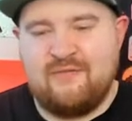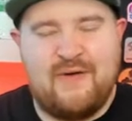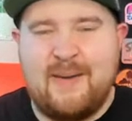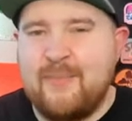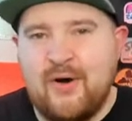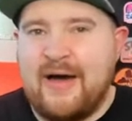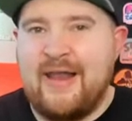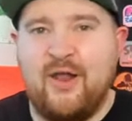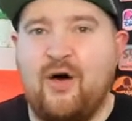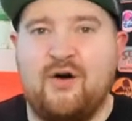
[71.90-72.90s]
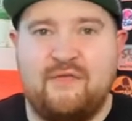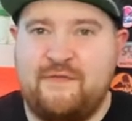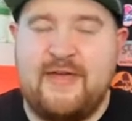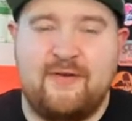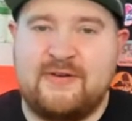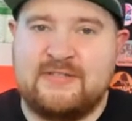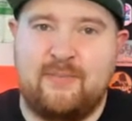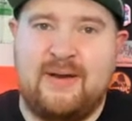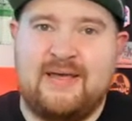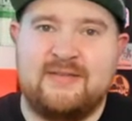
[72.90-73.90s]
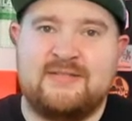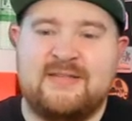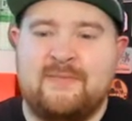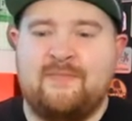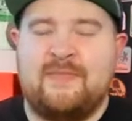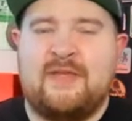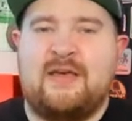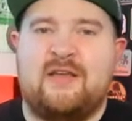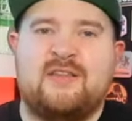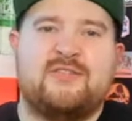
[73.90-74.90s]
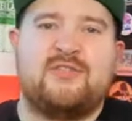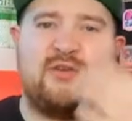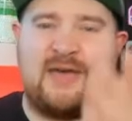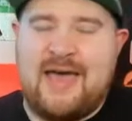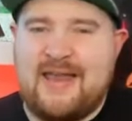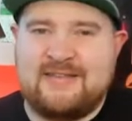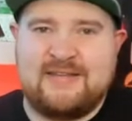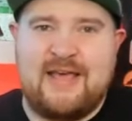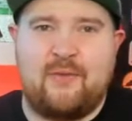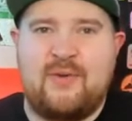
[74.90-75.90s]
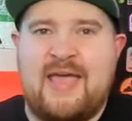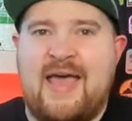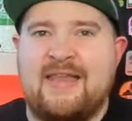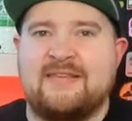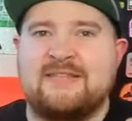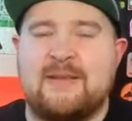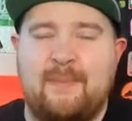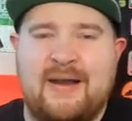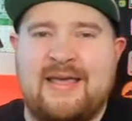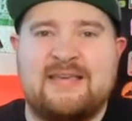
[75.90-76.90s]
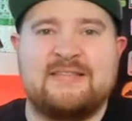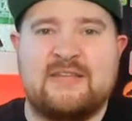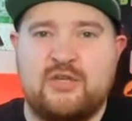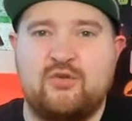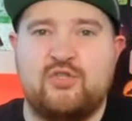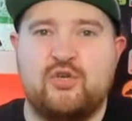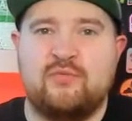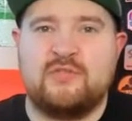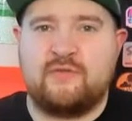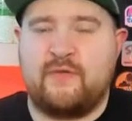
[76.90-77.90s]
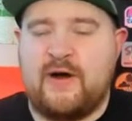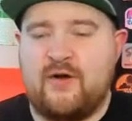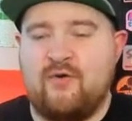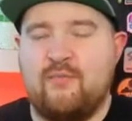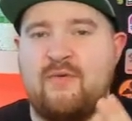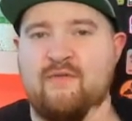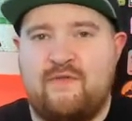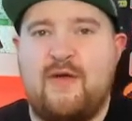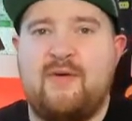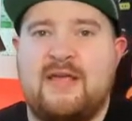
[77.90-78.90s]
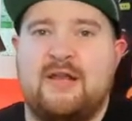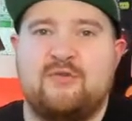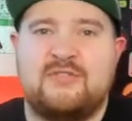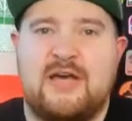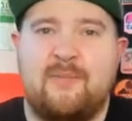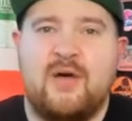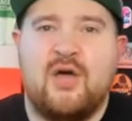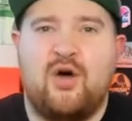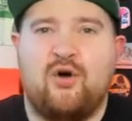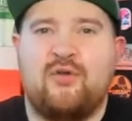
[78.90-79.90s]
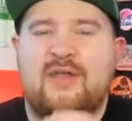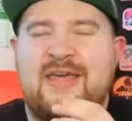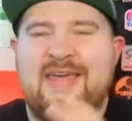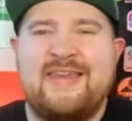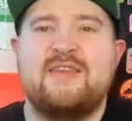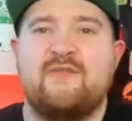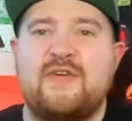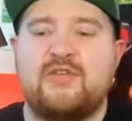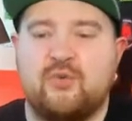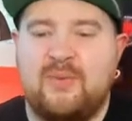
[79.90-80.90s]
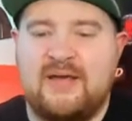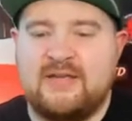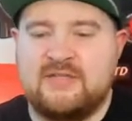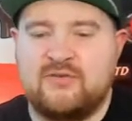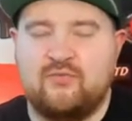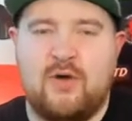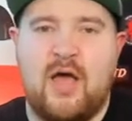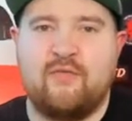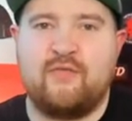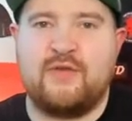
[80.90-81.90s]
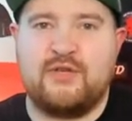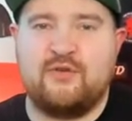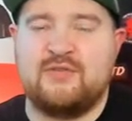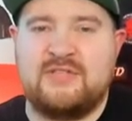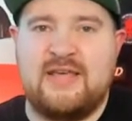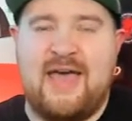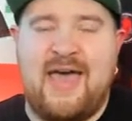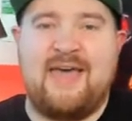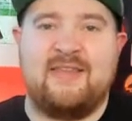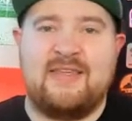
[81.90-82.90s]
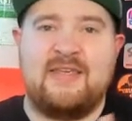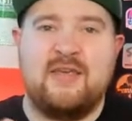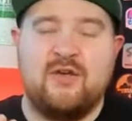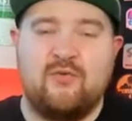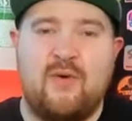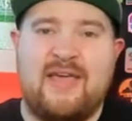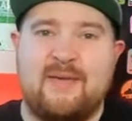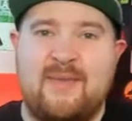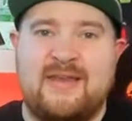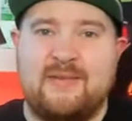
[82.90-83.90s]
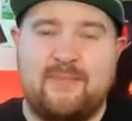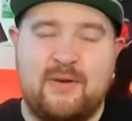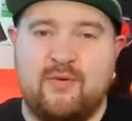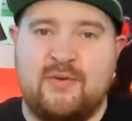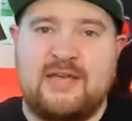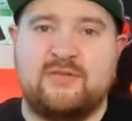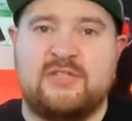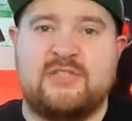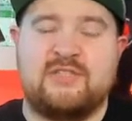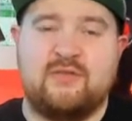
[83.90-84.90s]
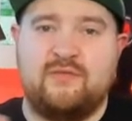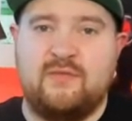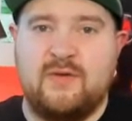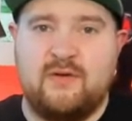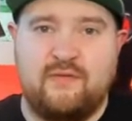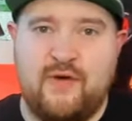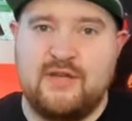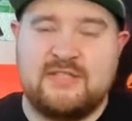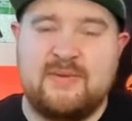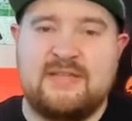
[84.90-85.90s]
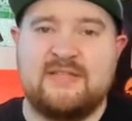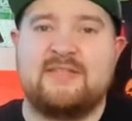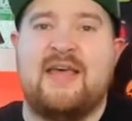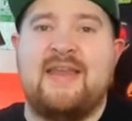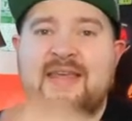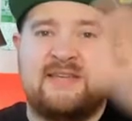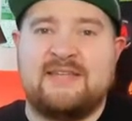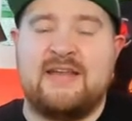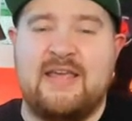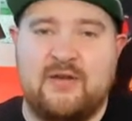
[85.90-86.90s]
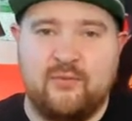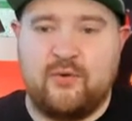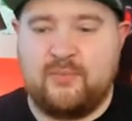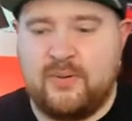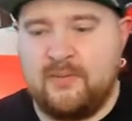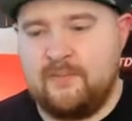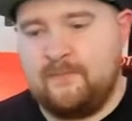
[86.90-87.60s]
That put a lot of fear into players. To add to that, we had some players and YouTubers firing them very close up on individual players rather than using it at the recommended minimum engagement distance of 30 meters and hitting a group.